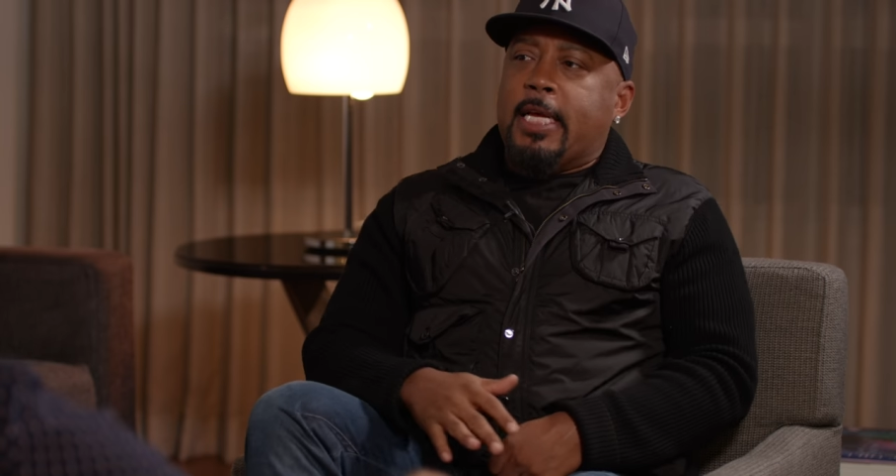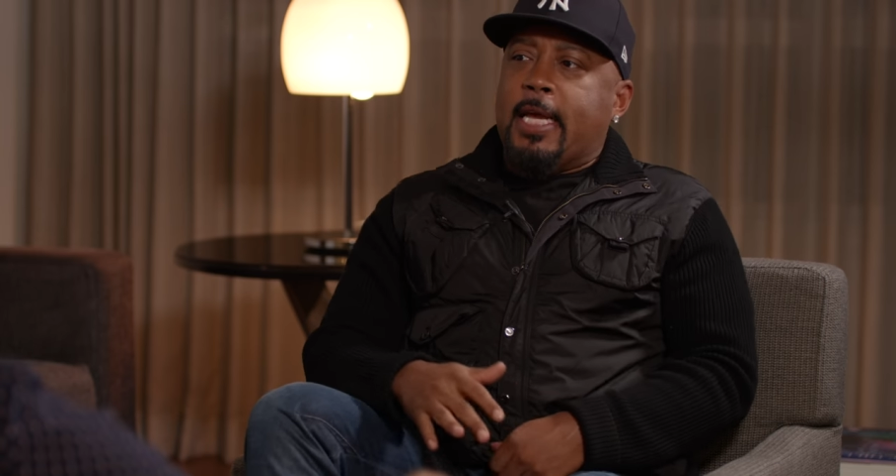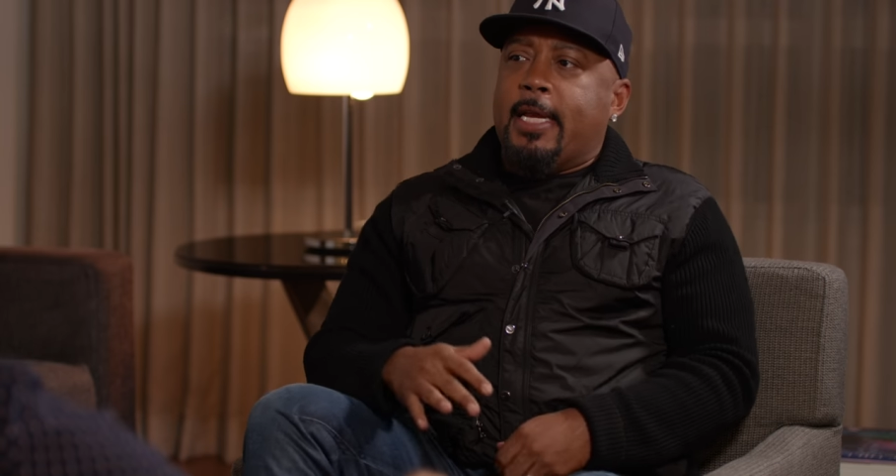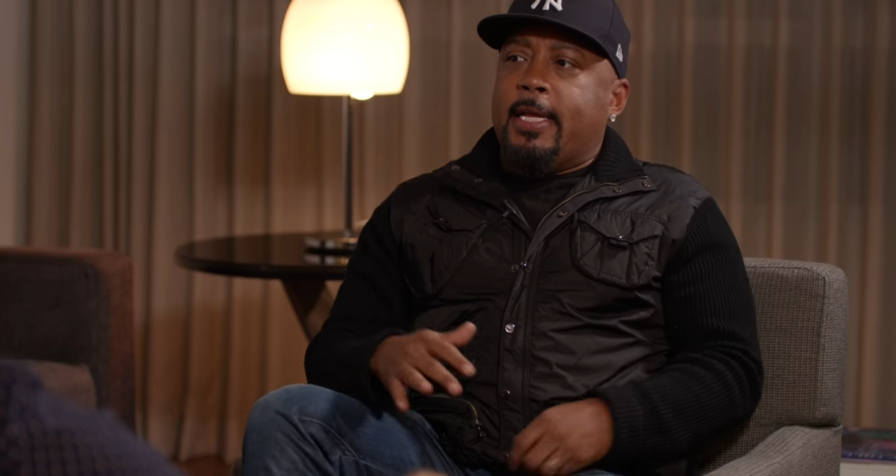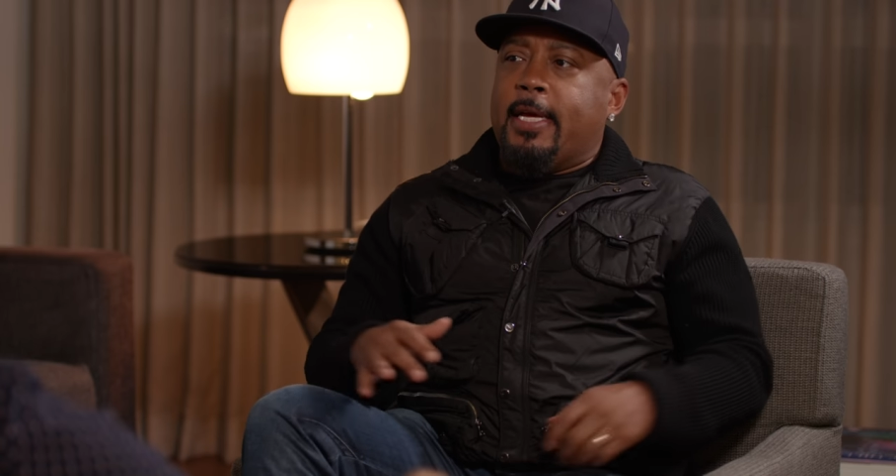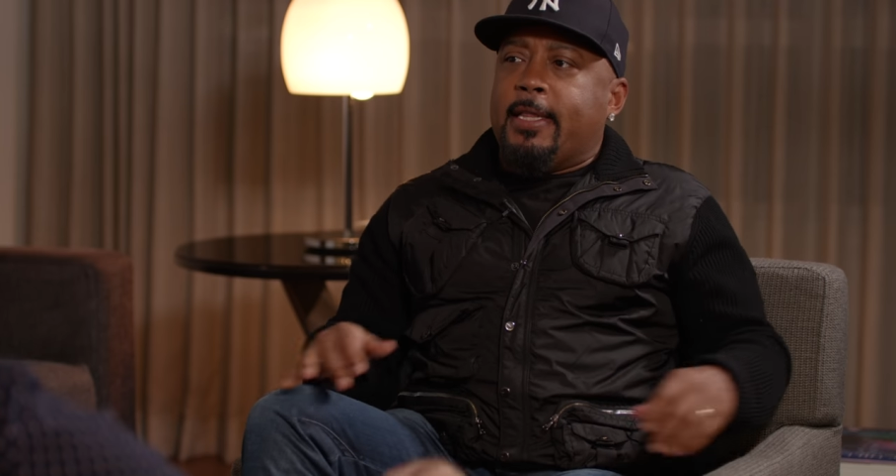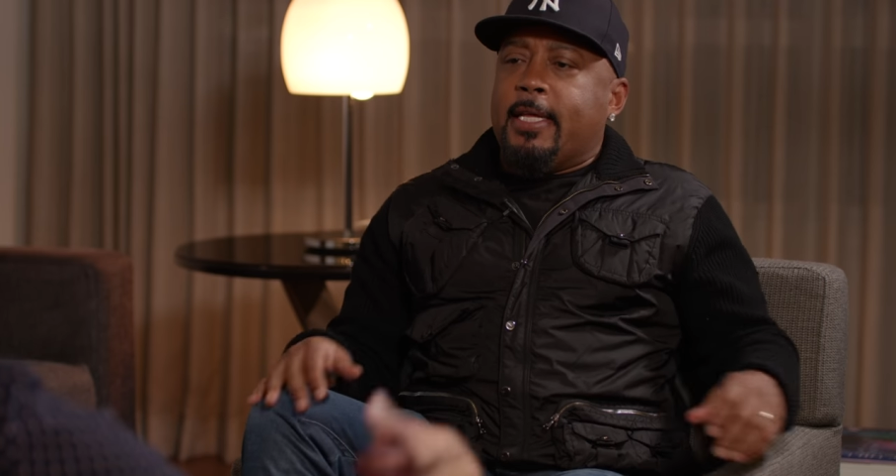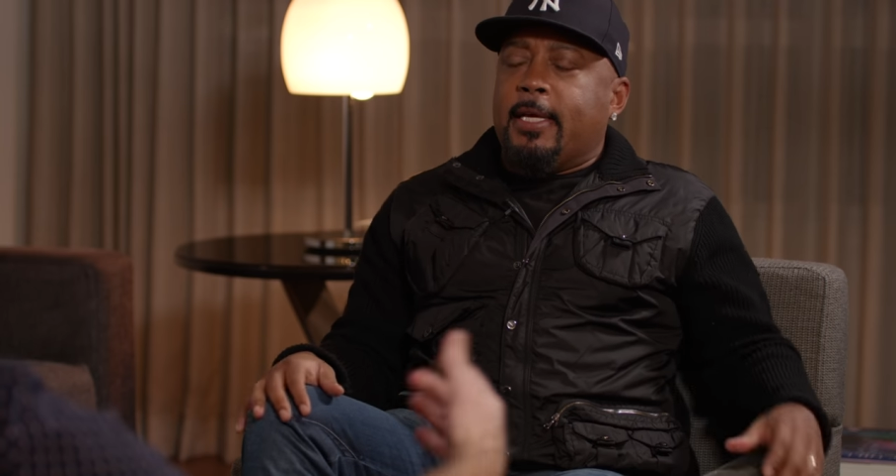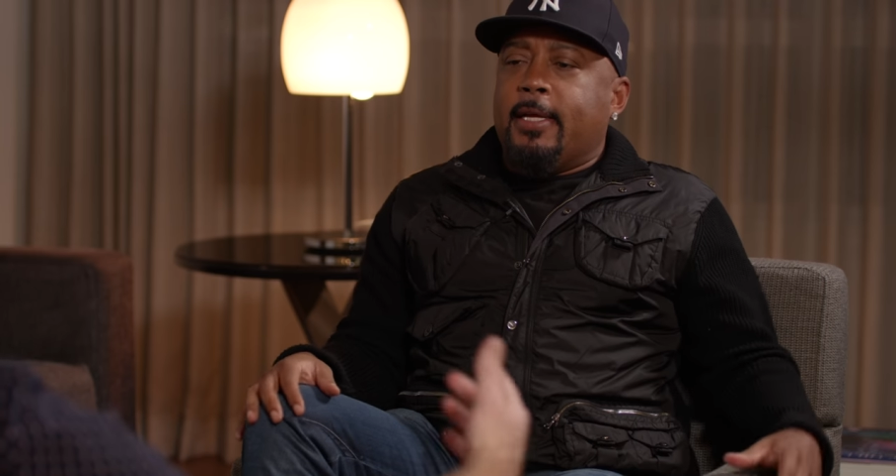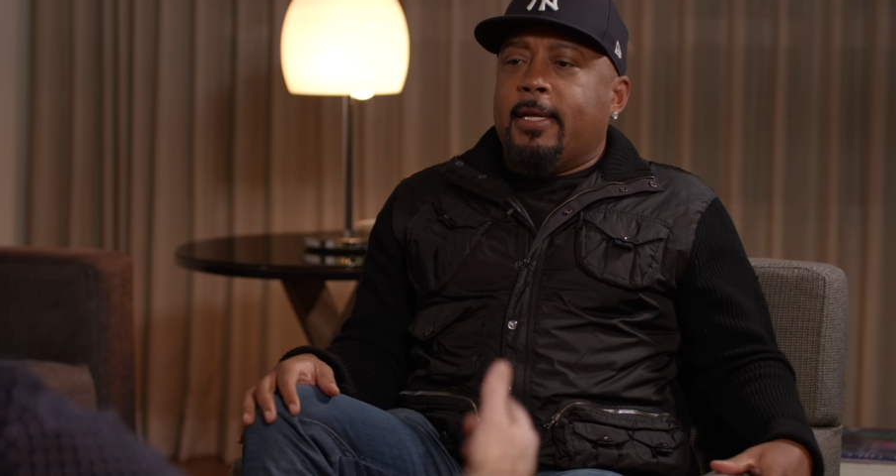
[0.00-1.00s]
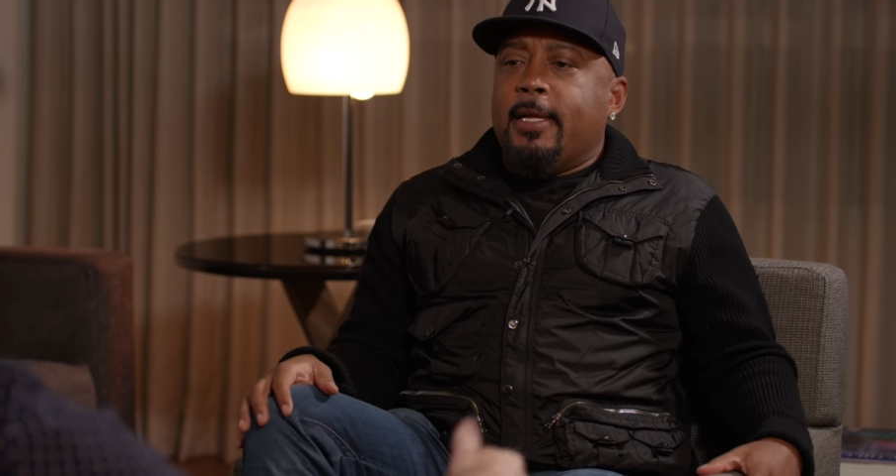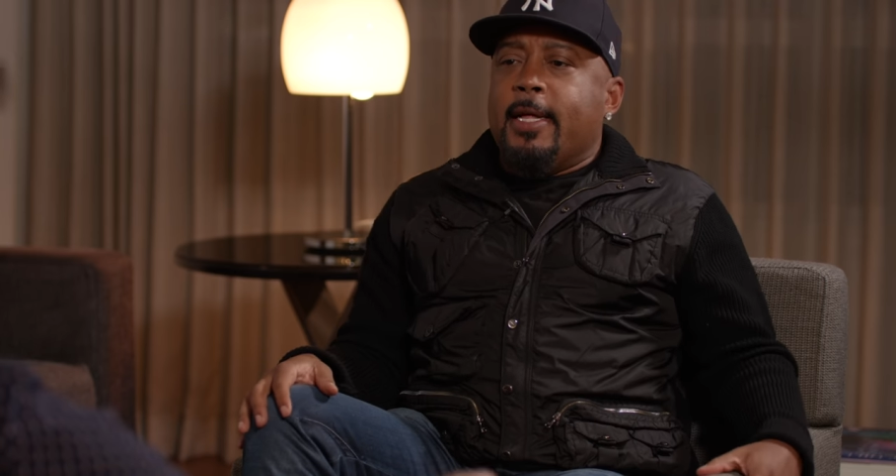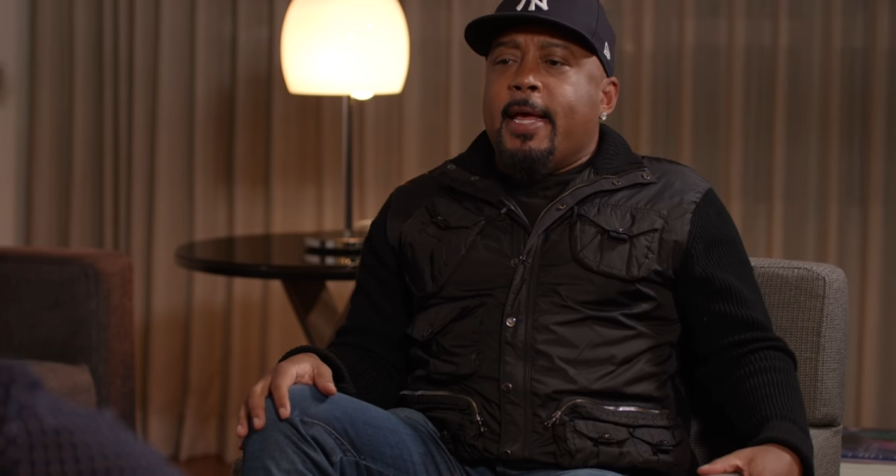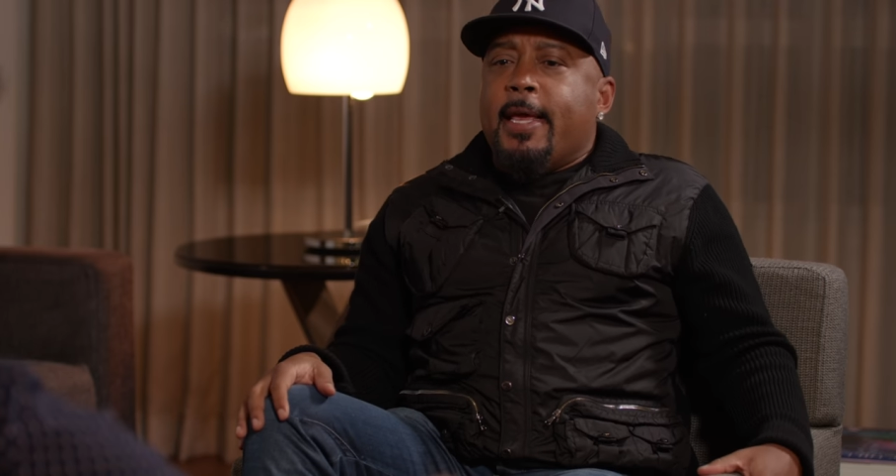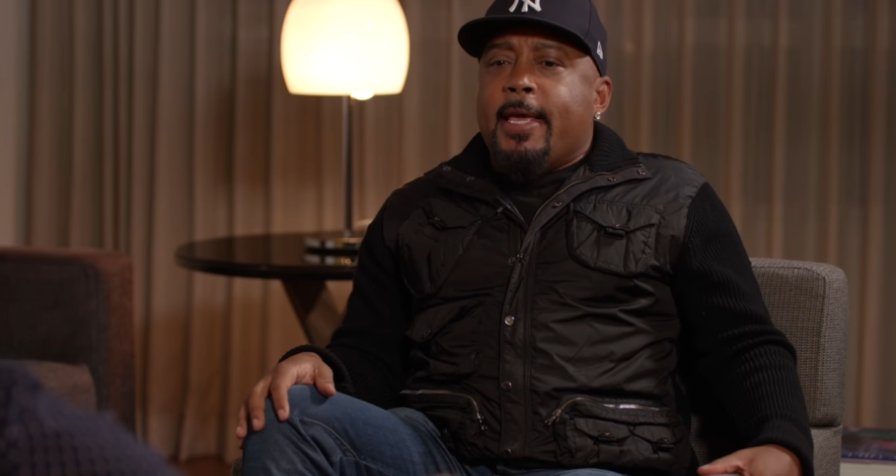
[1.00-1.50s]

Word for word: and, Organized.